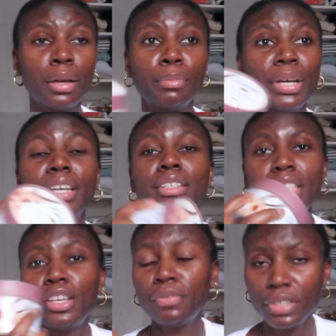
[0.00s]
But
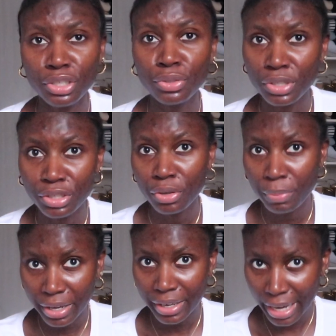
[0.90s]
say you finish using your
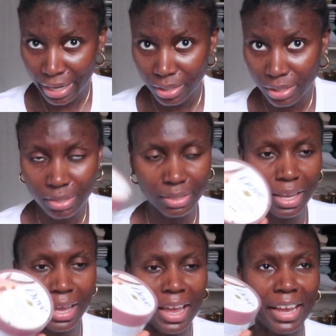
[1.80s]
bare hands
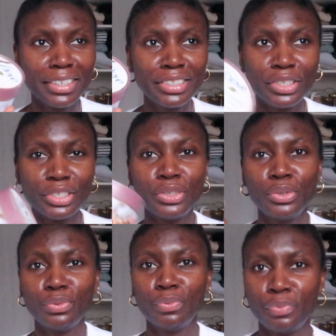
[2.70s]
and
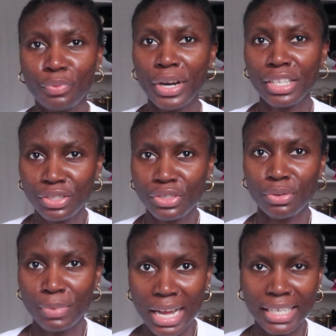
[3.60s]
you've rinsed
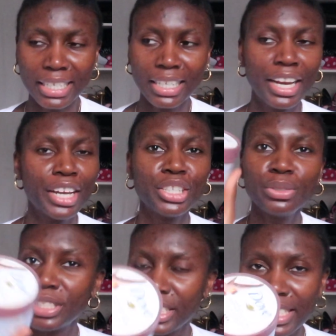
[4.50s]
your body, you
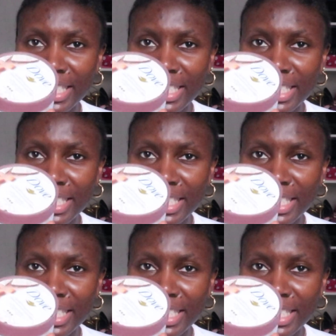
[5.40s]
would just